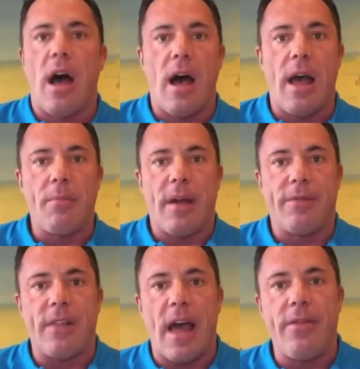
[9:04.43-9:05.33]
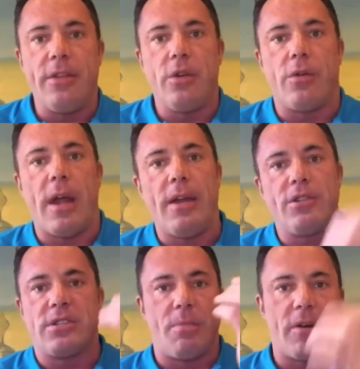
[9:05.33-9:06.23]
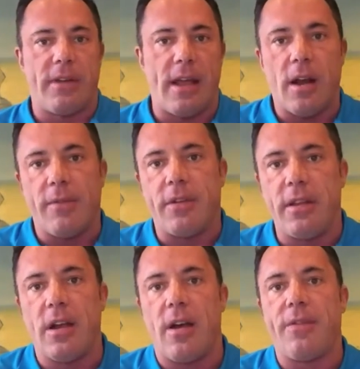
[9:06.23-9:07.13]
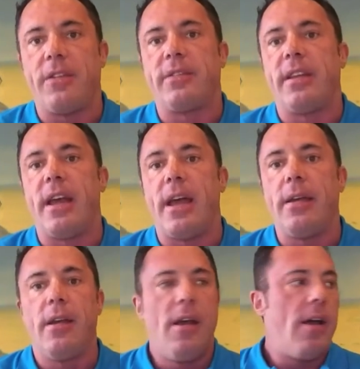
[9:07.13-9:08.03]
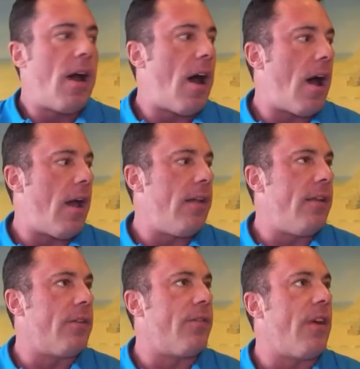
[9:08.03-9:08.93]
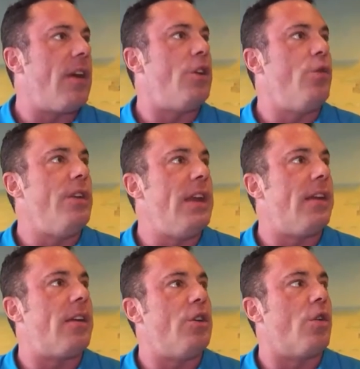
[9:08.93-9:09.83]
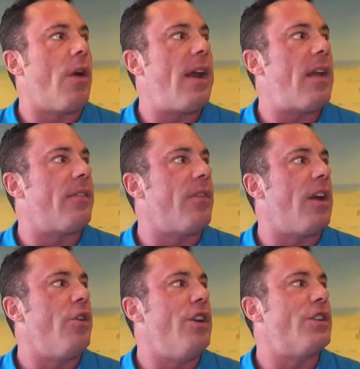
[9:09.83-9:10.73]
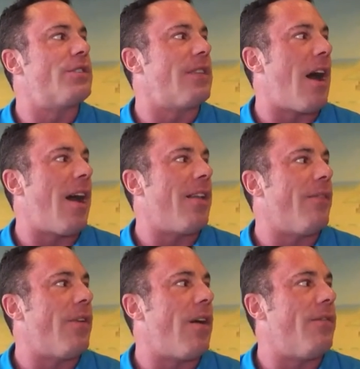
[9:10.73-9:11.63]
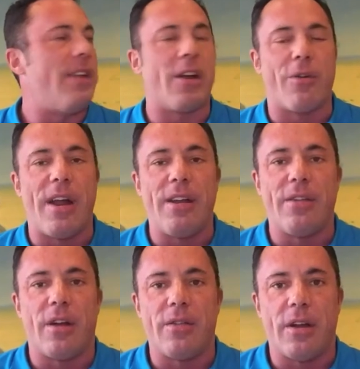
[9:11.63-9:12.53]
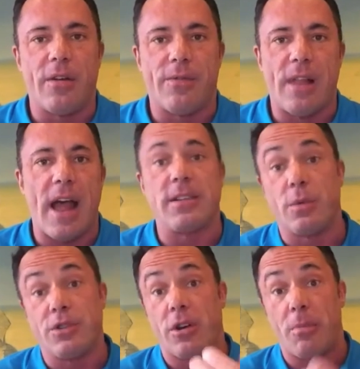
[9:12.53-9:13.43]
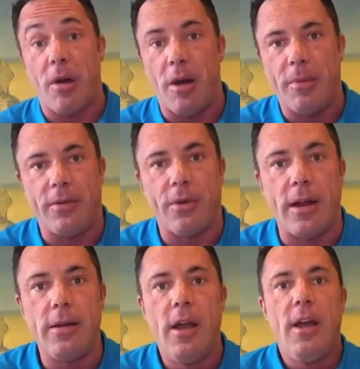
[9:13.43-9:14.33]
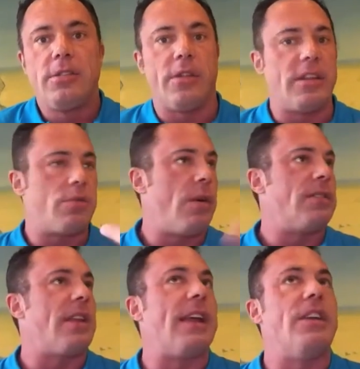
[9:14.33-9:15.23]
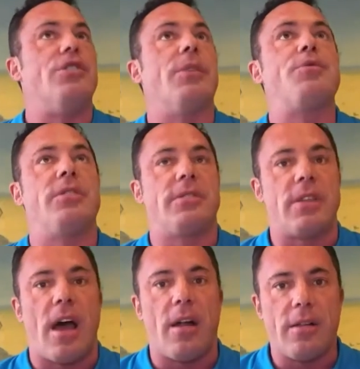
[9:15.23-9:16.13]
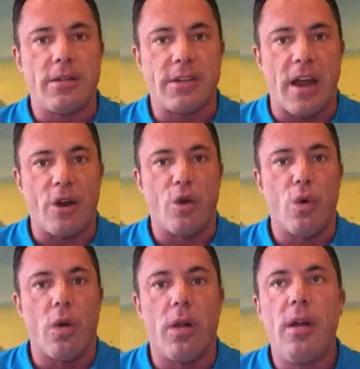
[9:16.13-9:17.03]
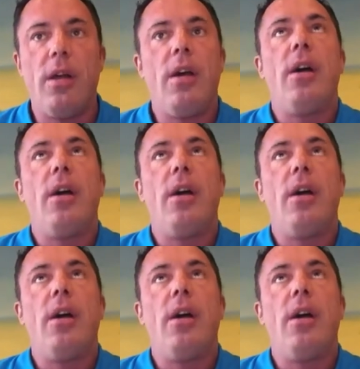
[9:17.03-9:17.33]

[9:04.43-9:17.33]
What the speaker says: at my flat in the Ukraine, just about to head off to the office today. In this very unique, Ukraine has a very unique style of decorating their flats, which are apartments, right? So this one's like Egyptian style. It's kind of cool.